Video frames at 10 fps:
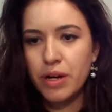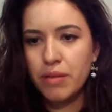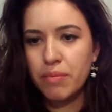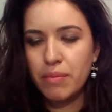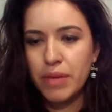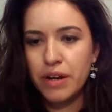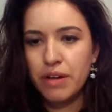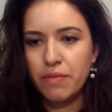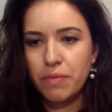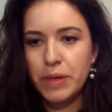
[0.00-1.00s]
I'm an
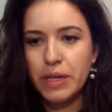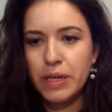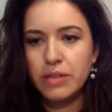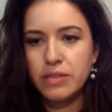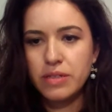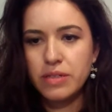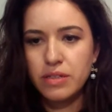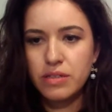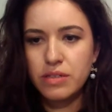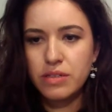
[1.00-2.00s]
MVP
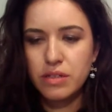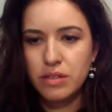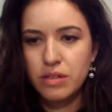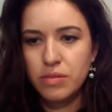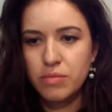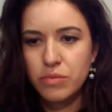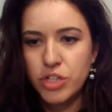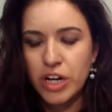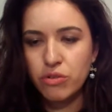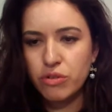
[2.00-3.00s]
since
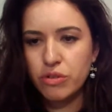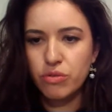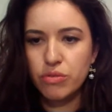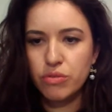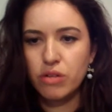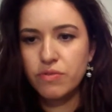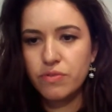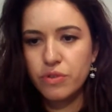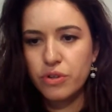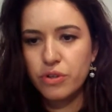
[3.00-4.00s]
January
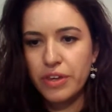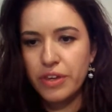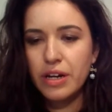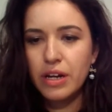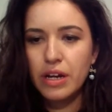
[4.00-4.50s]
2014.